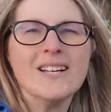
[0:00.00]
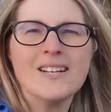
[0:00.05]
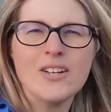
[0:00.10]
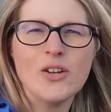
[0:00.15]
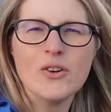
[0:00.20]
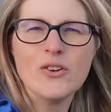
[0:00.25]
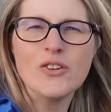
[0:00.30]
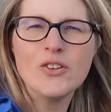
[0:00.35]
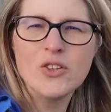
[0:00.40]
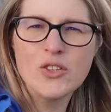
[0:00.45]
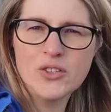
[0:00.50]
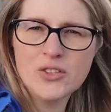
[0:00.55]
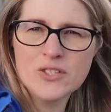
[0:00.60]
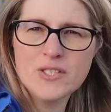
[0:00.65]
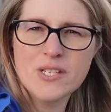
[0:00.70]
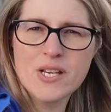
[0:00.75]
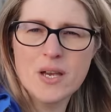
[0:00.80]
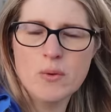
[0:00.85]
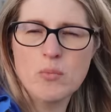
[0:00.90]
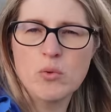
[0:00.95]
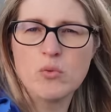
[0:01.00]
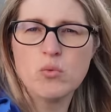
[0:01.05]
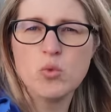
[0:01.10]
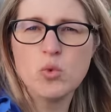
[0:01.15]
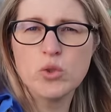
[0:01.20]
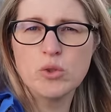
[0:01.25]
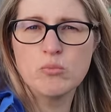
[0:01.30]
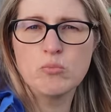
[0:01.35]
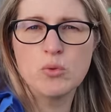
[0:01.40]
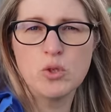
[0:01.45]
Now another type of
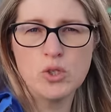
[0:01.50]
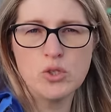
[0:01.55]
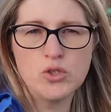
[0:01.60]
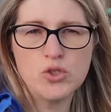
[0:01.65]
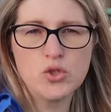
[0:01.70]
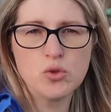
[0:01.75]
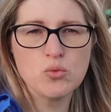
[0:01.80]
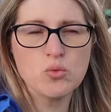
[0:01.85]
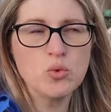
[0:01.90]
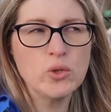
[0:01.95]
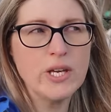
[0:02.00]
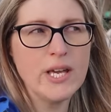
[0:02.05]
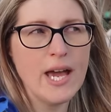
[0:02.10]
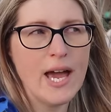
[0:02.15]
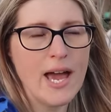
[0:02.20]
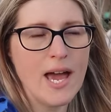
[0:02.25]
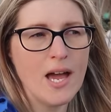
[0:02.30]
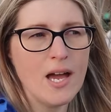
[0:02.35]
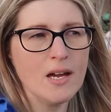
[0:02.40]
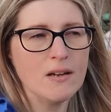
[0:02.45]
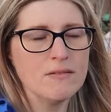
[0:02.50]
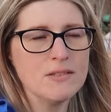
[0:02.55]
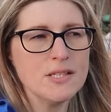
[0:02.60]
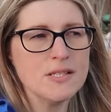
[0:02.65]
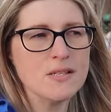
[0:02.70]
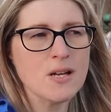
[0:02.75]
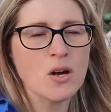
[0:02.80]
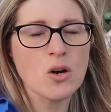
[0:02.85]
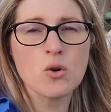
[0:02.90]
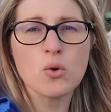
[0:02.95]
wood mulch we have
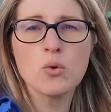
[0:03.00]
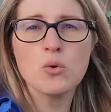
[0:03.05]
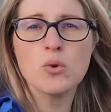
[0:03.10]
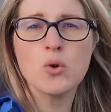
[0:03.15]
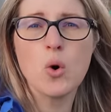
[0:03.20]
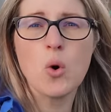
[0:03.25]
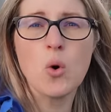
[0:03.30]
is our own